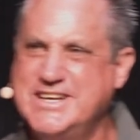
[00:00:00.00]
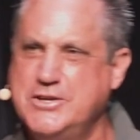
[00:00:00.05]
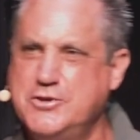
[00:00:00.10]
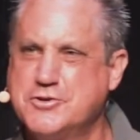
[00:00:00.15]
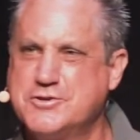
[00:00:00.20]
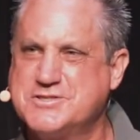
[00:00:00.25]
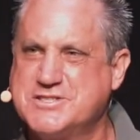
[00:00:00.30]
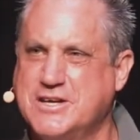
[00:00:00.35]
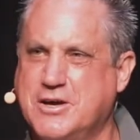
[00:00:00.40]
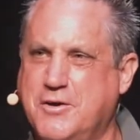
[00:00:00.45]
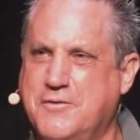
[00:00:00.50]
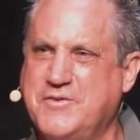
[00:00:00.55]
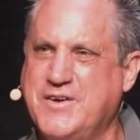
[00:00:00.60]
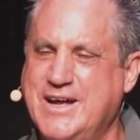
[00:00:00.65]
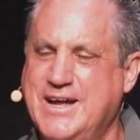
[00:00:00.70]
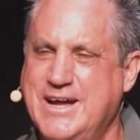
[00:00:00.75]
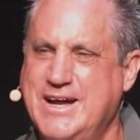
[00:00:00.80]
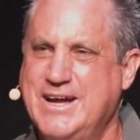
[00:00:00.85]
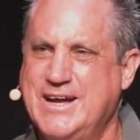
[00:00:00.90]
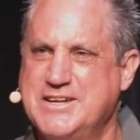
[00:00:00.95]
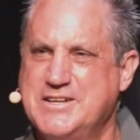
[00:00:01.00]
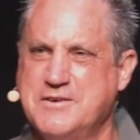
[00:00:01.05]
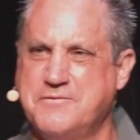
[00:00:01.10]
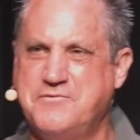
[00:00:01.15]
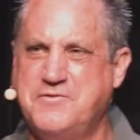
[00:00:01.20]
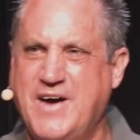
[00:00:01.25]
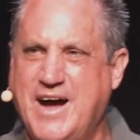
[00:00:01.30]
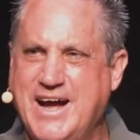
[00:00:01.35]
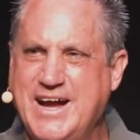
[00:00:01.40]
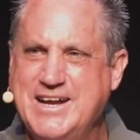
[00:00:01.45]
yourself
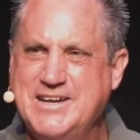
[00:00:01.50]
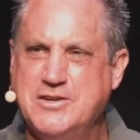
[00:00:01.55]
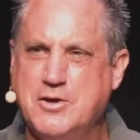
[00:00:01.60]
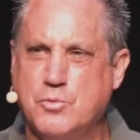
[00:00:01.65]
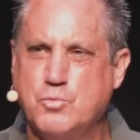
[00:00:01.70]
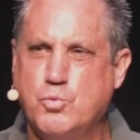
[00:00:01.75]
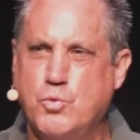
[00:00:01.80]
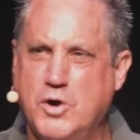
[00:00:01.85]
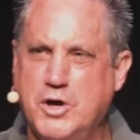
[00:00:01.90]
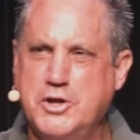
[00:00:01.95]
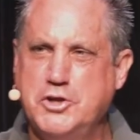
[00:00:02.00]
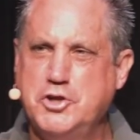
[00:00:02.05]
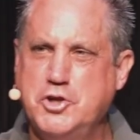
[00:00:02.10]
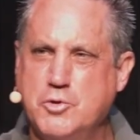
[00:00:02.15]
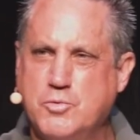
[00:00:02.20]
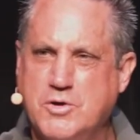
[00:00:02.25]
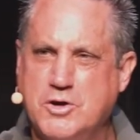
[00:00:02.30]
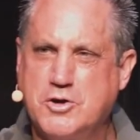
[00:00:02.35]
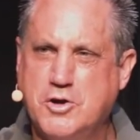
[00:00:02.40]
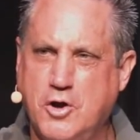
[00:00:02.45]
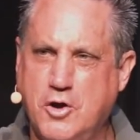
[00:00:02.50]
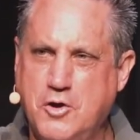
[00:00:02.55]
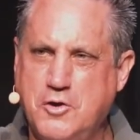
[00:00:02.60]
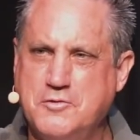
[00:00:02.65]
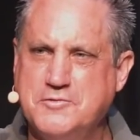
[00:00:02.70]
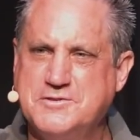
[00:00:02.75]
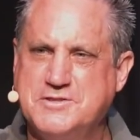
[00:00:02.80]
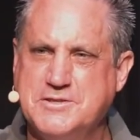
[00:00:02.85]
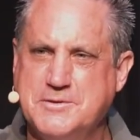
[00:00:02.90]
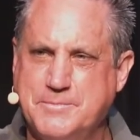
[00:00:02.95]
defined on what you were
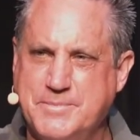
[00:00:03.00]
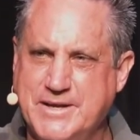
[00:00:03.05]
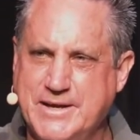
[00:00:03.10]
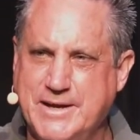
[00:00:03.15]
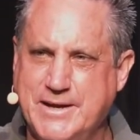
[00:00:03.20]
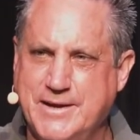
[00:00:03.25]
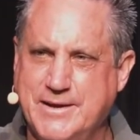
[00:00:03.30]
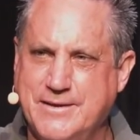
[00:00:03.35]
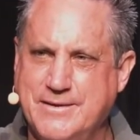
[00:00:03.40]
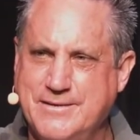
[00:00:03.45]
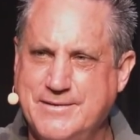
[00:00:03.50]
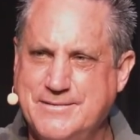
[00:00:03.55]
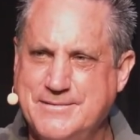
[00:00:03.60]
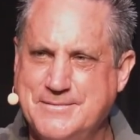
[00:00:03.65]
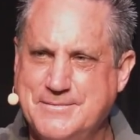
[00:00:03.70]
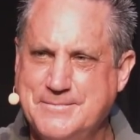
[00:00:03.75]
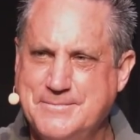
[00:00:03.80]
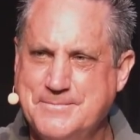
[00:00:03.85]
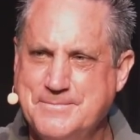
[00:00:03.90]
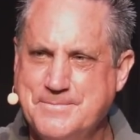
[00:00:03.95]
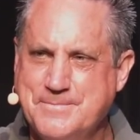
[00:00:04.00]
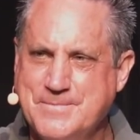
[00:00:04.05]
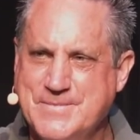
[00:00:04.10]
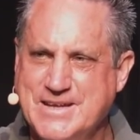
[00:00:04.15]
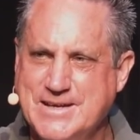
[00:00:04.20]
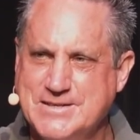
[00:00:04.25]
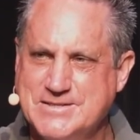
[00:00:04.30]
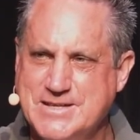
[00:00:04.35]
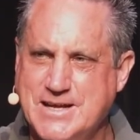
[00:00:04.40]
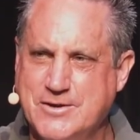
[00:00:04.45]
called to be.
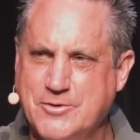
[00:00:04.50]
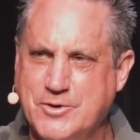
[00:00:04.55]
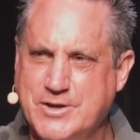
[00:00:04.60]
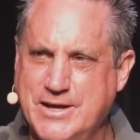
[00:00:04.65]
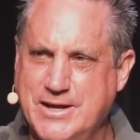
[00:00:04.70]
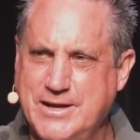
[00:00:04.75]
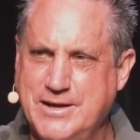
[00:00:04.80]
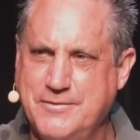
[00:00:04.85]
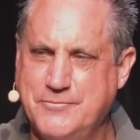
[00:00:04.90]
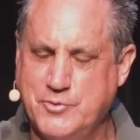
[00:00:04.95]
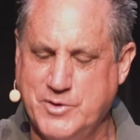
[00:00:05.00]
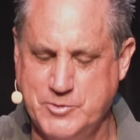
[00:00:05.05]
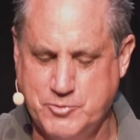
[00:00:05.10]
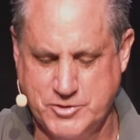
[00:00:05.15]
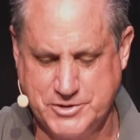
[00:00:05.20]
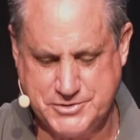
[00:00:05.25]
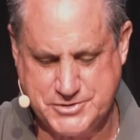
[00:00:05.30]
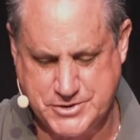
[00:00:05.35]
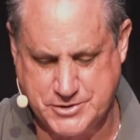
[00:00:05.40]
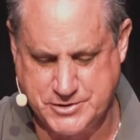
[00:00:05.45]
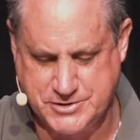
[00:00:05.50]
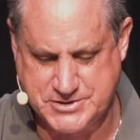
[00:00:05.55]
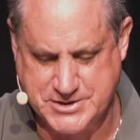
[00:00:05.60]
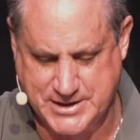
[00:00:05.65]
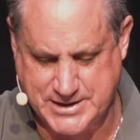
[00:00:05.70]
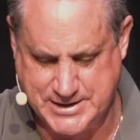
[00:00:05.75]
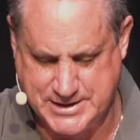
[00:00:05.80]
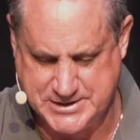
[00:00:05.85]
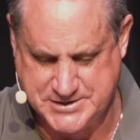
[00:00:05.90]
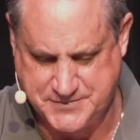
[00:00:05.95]
Is that okay? If we were in church,
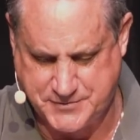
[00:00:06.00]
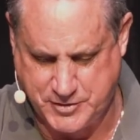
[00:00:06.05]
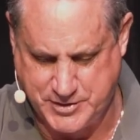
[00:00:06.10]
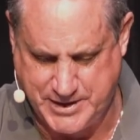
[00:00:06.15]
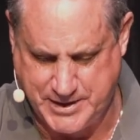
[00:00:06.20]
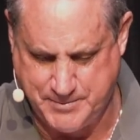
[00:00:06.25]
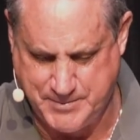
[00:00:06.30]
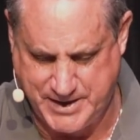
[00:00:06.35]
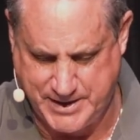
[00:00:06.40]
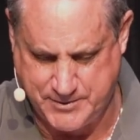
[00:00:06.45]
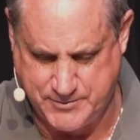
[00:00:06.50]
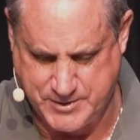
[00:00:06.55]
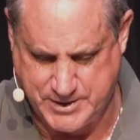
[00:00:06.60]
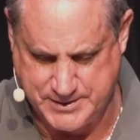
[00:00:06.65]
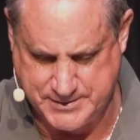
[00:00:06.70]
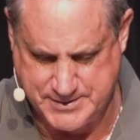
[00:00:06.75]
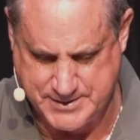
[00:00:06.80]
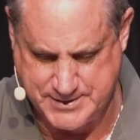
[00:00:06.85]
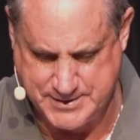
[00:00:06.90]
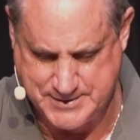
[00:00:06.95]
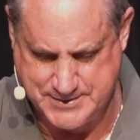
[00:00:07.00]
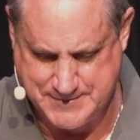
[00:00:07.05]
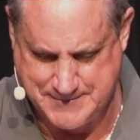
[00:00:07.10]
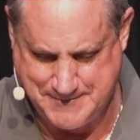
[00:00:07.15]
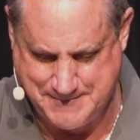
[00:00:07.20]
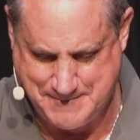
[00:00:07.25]
I'd ask for an amen right there.